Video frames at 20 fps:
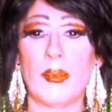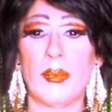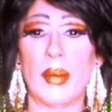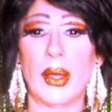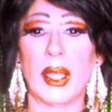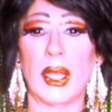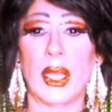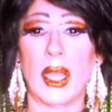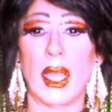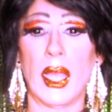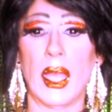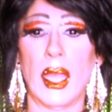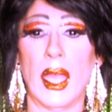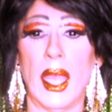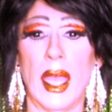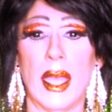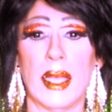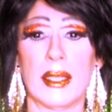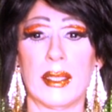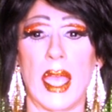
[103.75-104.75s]
But
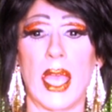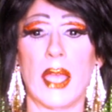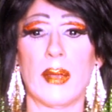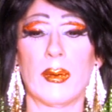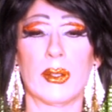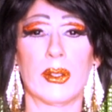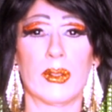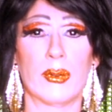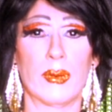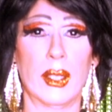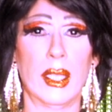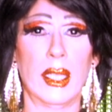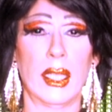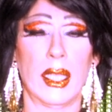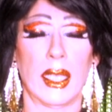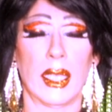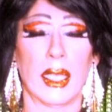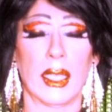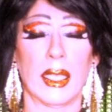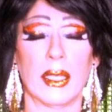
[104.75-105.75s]
as I was
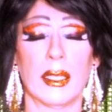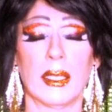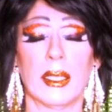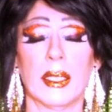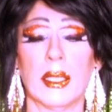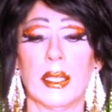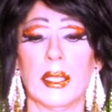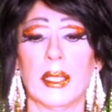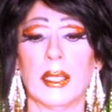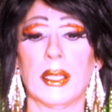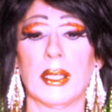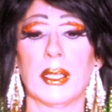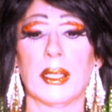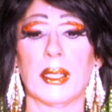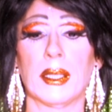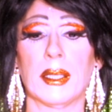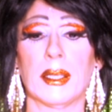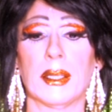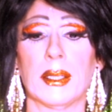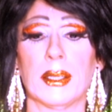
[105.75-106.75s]
reading it,
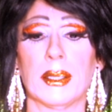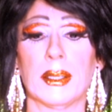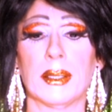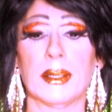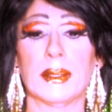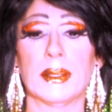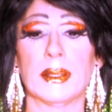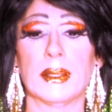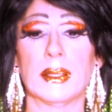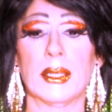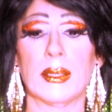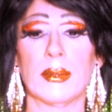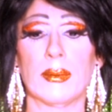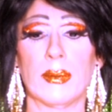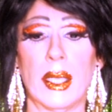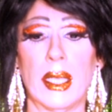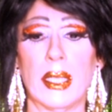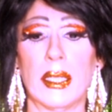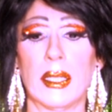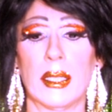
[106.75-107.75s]
it
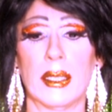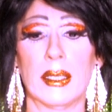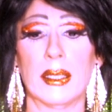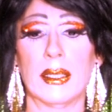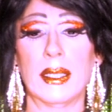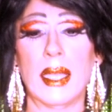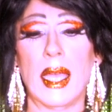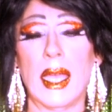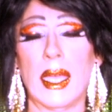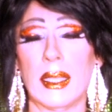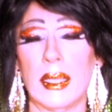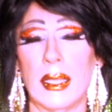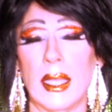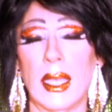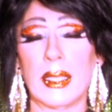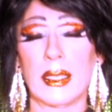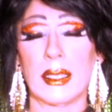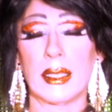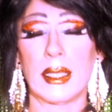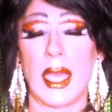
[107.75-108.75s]
read not
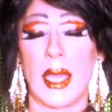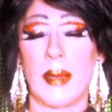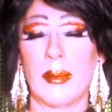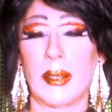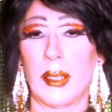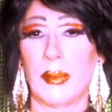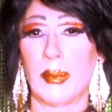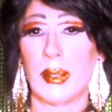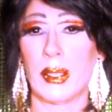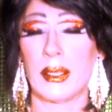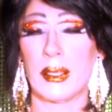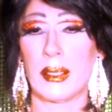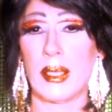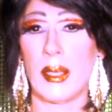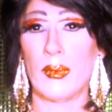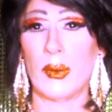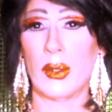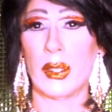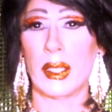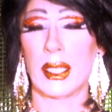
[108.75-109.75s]
like a comedy, but
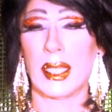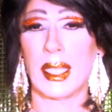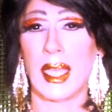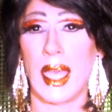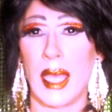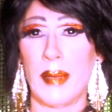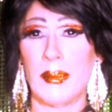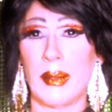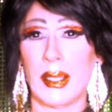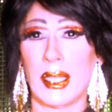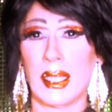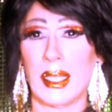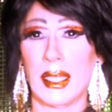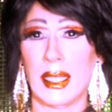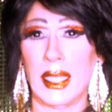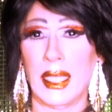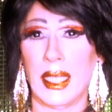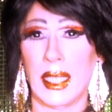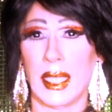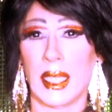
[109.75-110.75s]
somewhat
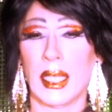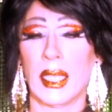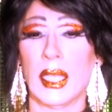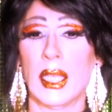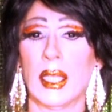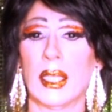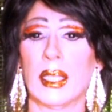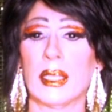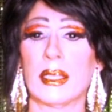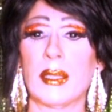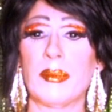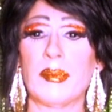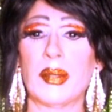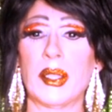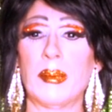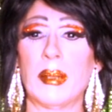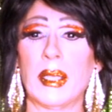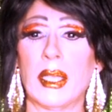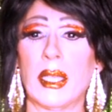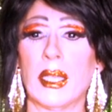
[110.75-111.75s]
comically,
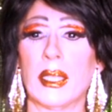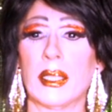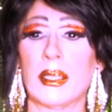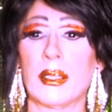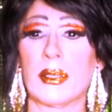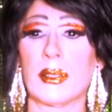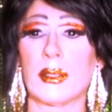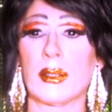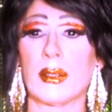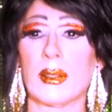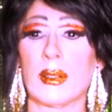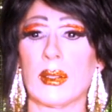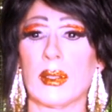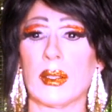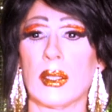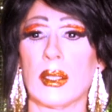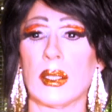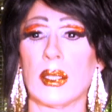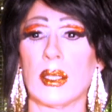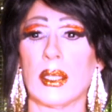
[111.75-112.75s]
simply because
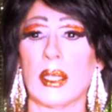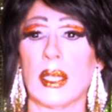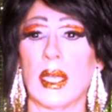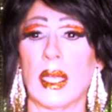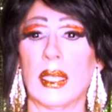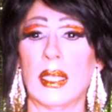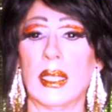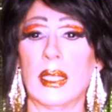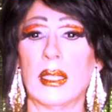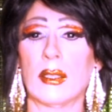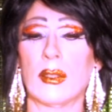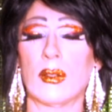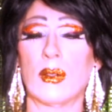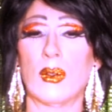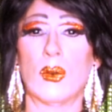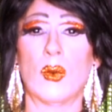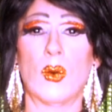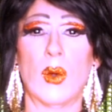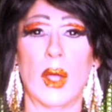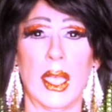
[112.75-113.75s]
I didn't
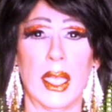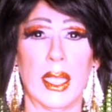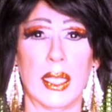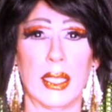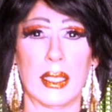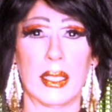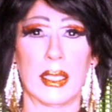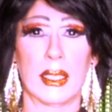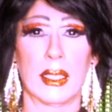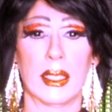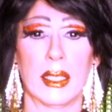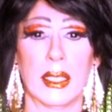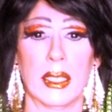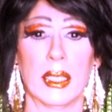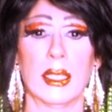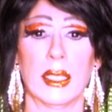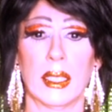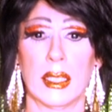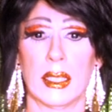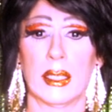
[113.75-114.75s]
quite
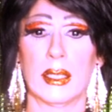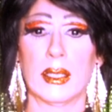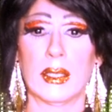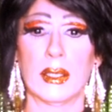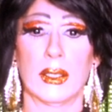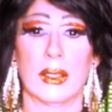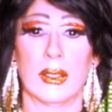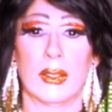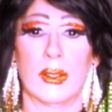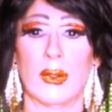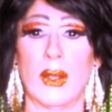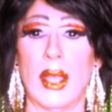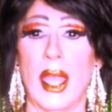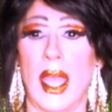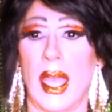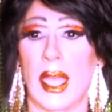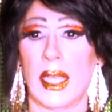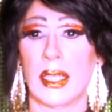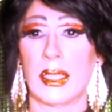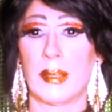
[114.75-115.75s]

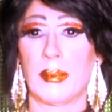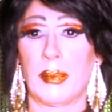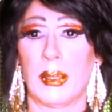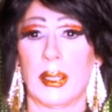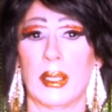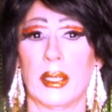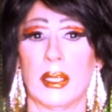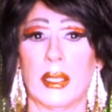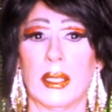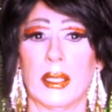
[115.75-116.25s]
grasp.